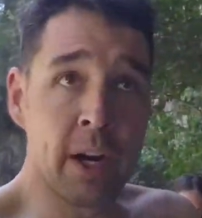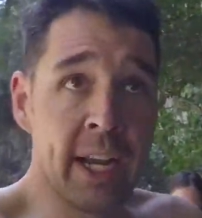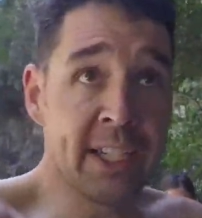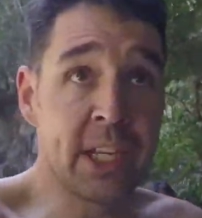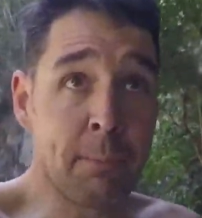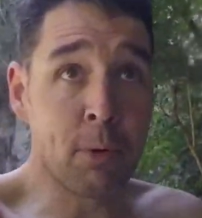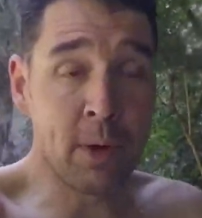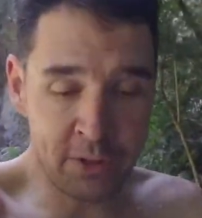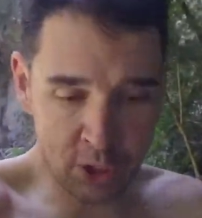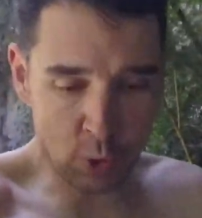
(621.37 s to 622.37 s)
heads up
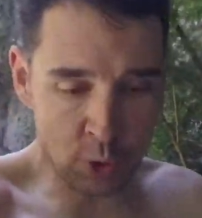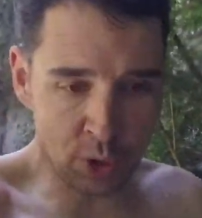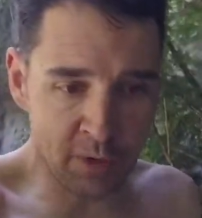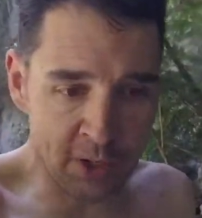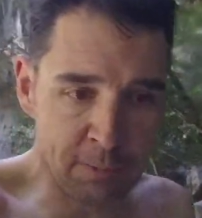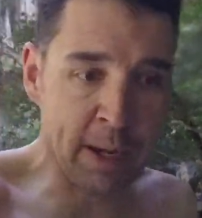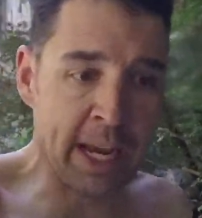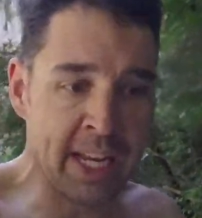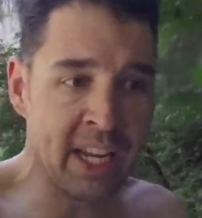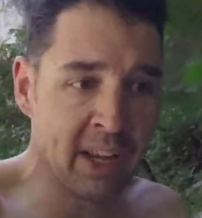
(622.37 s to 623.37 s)
around the corner of this
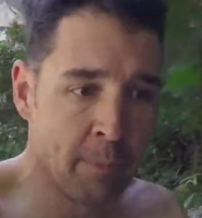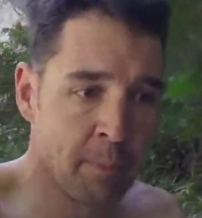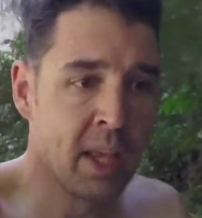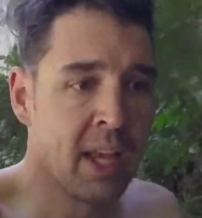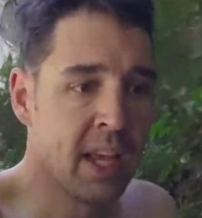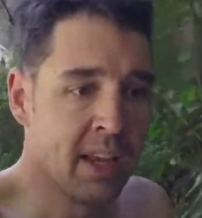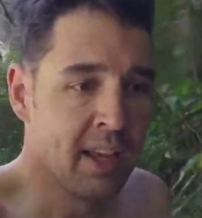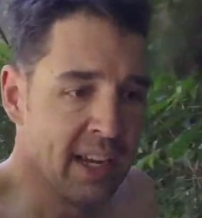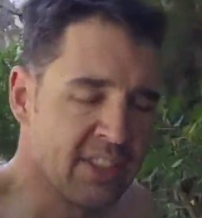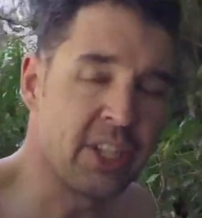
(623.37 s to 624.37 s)
bend,
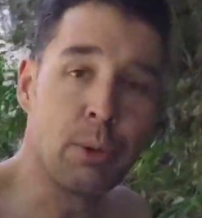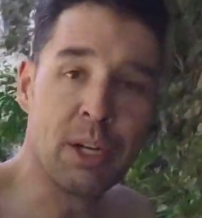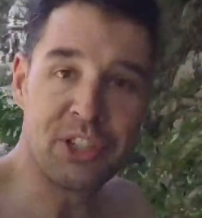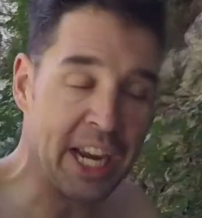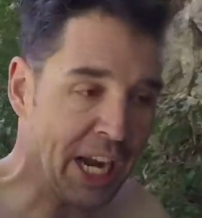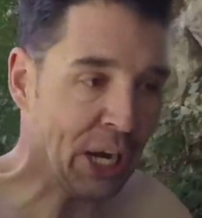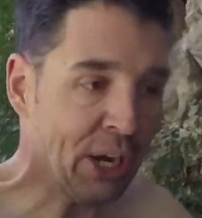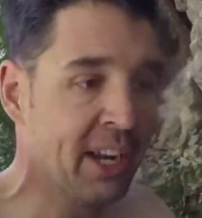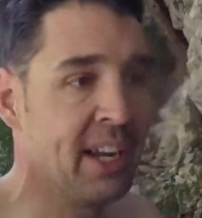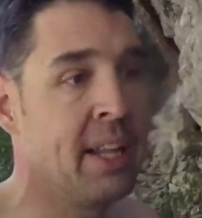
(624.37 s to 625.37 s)
see what's there,
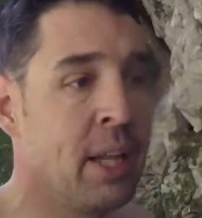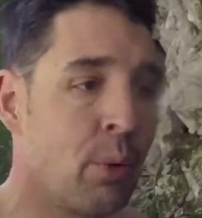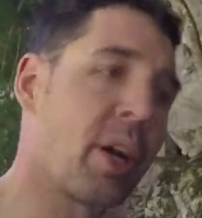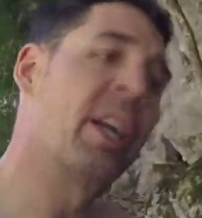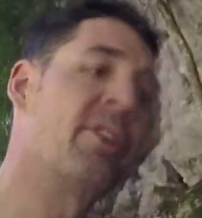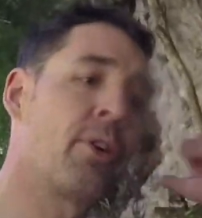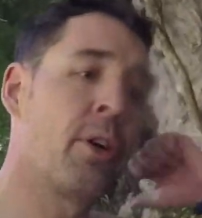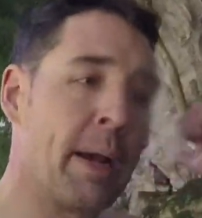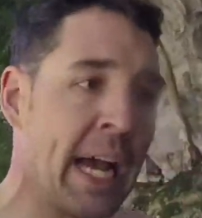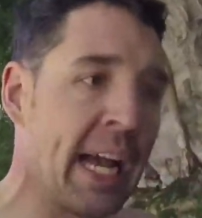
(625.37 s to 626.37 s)
and then we're gonna
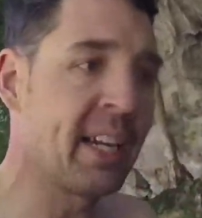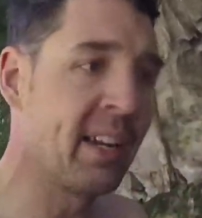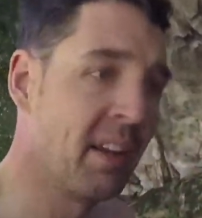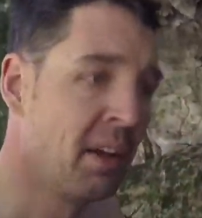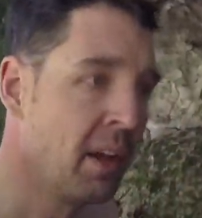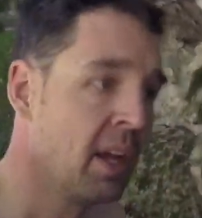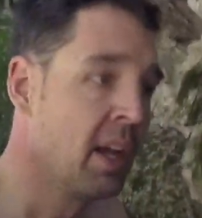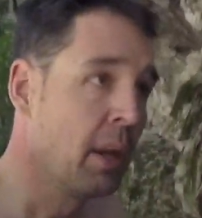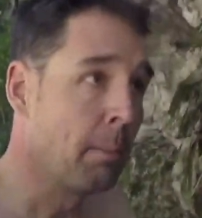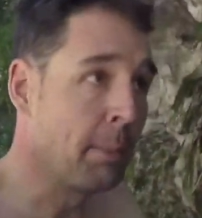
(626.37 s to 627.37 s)
turn back,
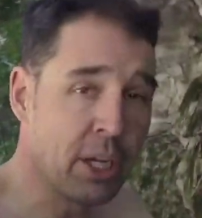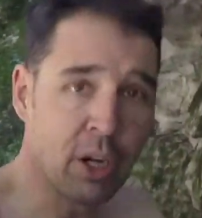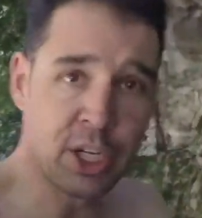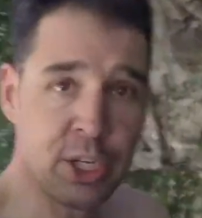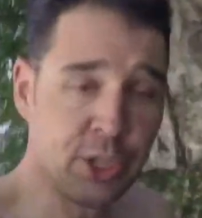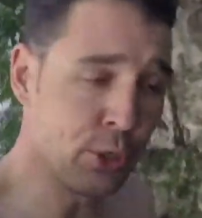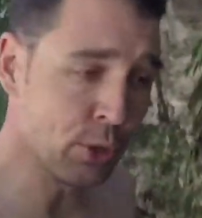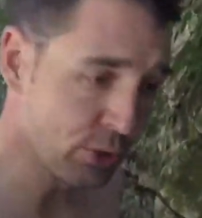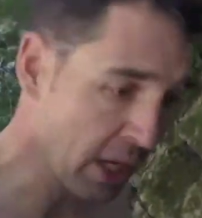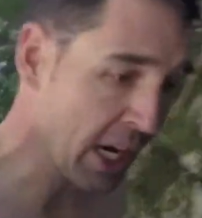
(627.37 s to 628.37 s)
meet our canoe
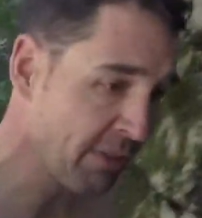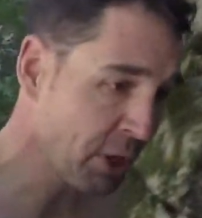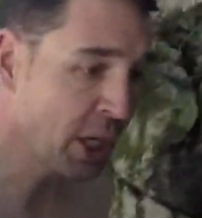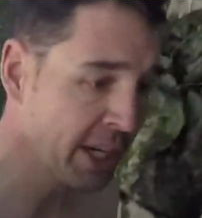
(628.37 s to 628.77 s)
driver,